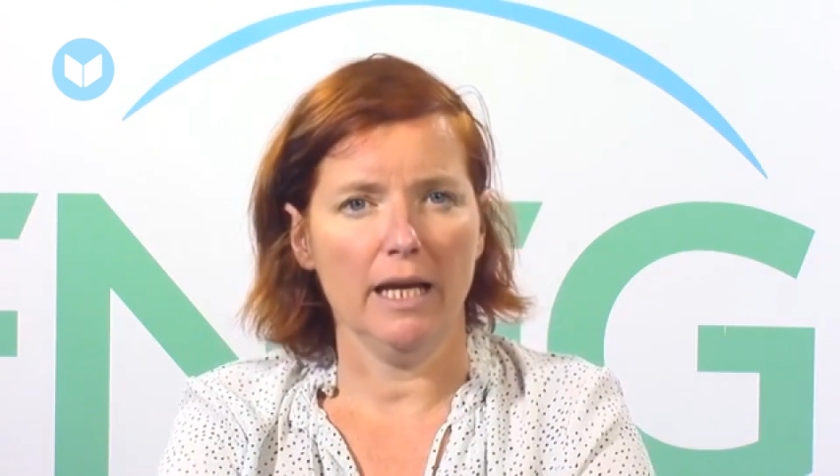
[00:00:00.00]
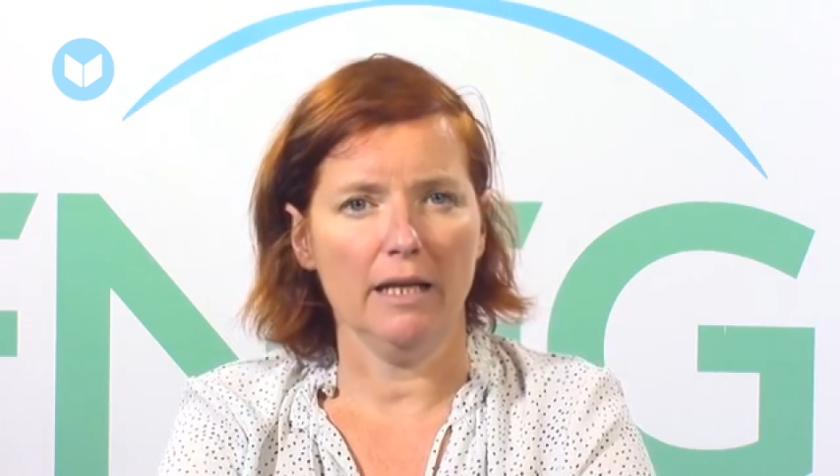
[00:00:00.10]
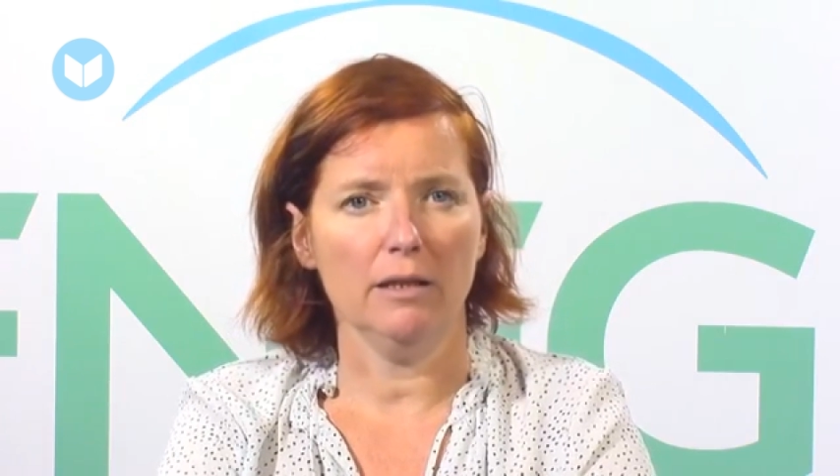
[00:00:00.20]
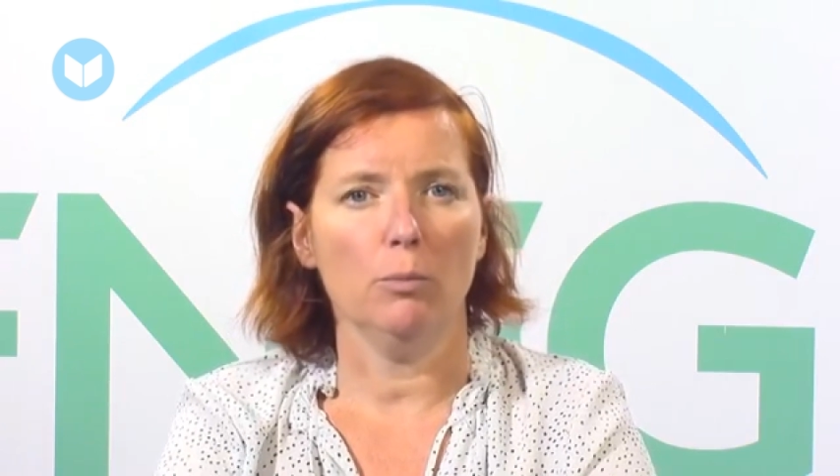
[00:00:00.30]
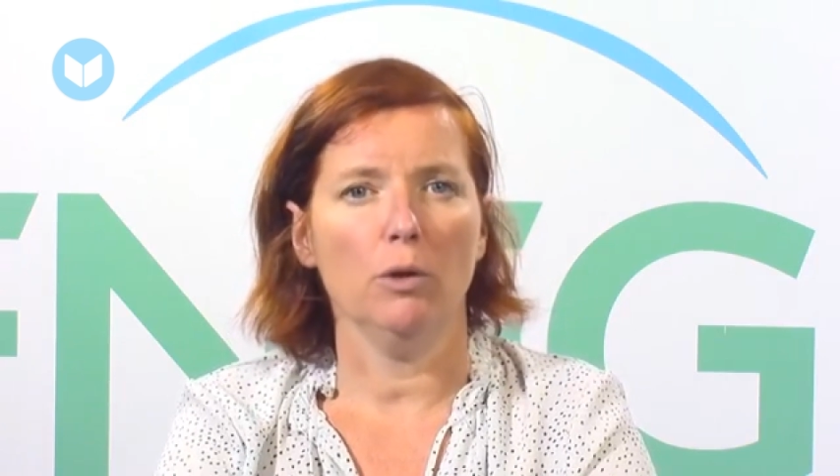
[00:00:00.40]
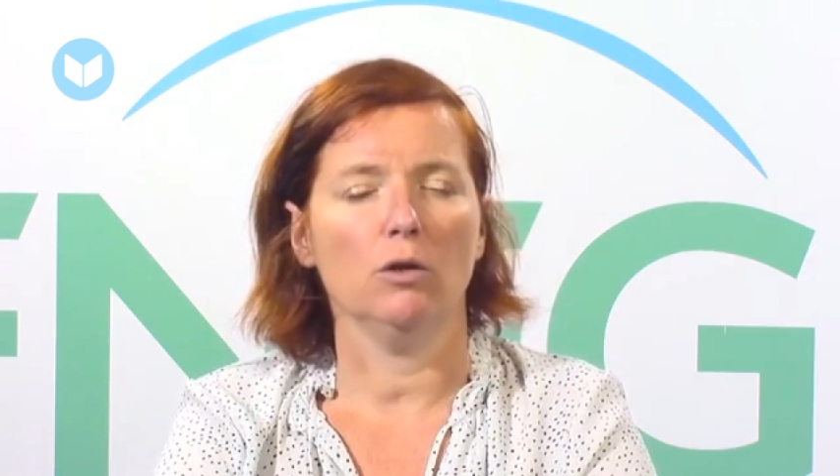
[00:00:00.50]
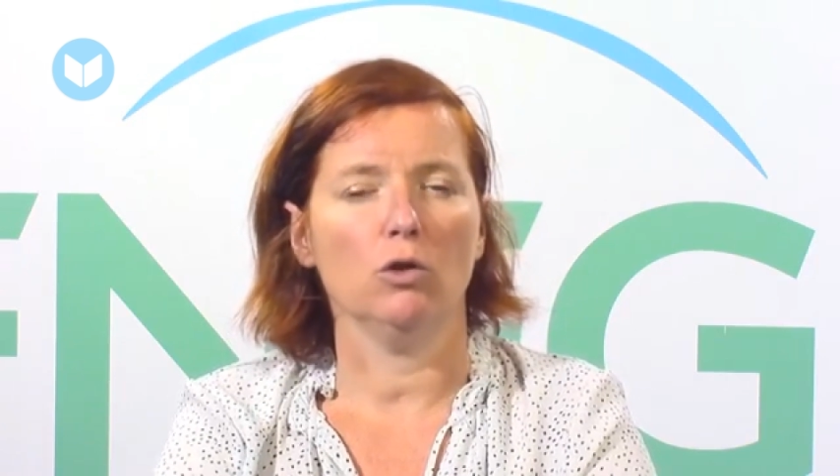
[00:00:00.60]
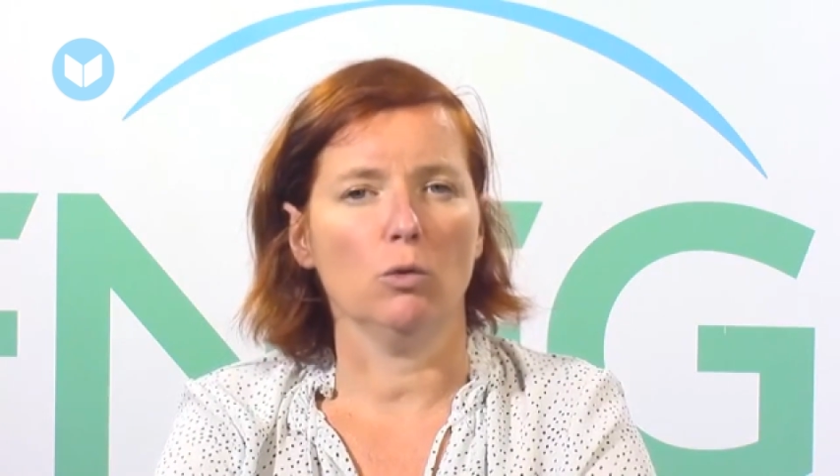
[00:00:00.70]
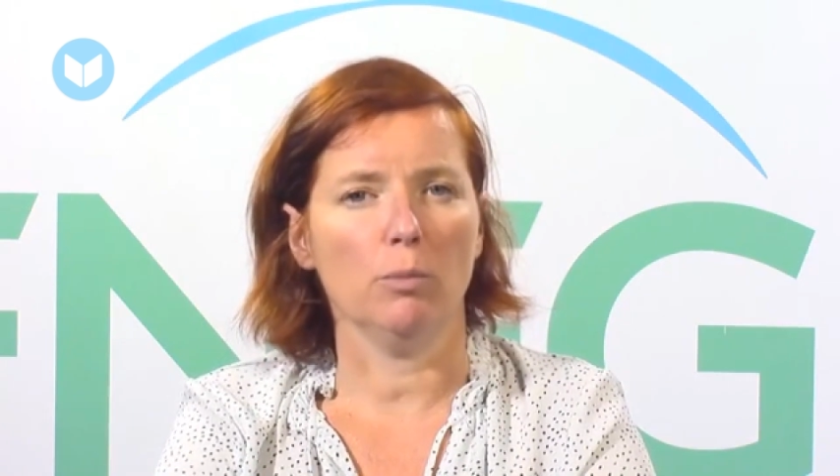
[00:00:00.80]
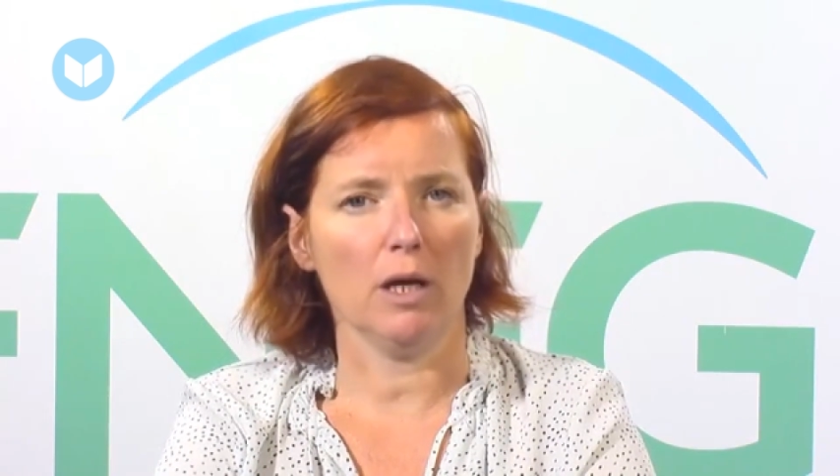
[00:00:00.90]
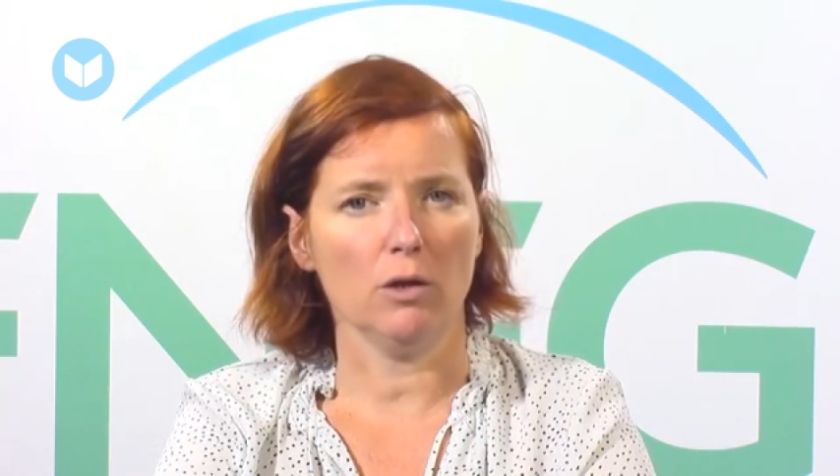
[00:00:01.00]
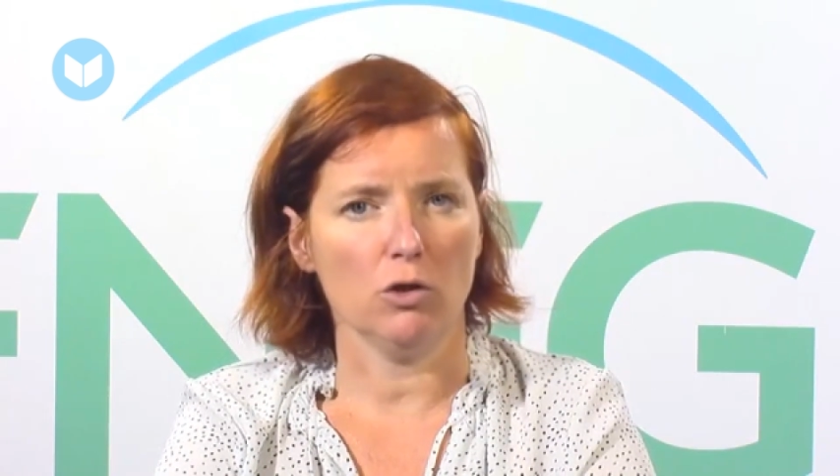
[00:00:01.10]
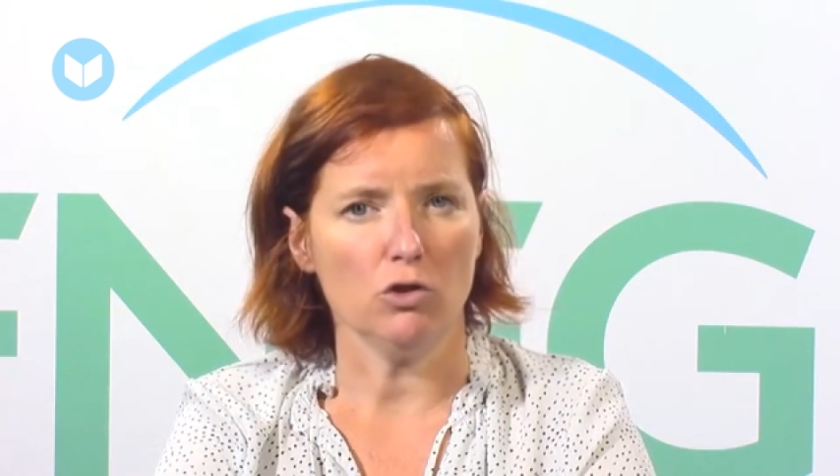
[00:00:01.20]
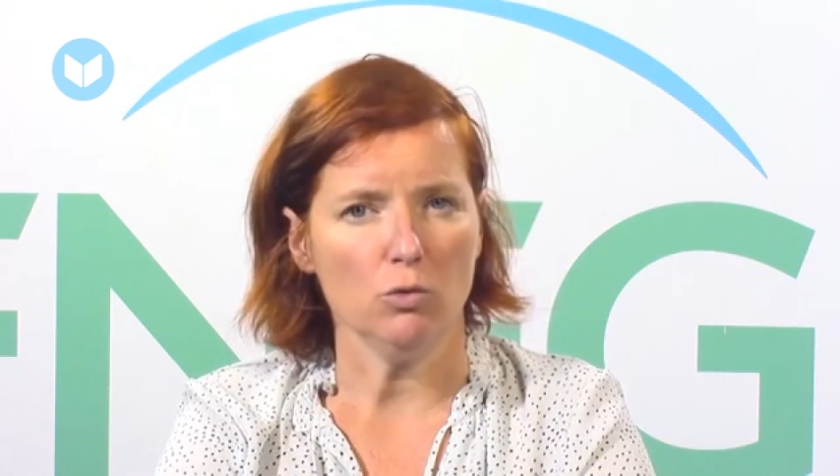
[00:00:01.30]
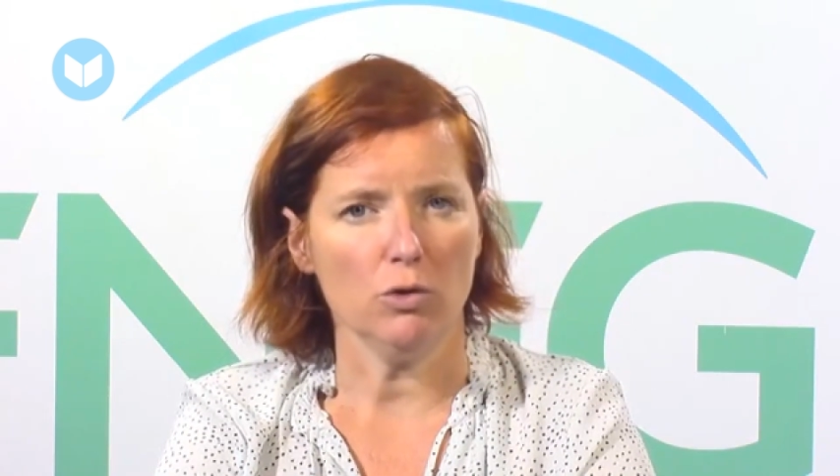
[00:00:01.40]
N with two
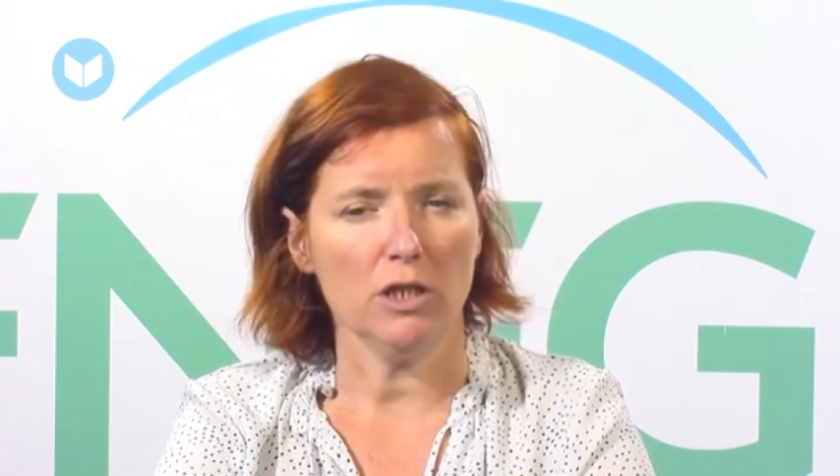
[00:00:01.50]
partners who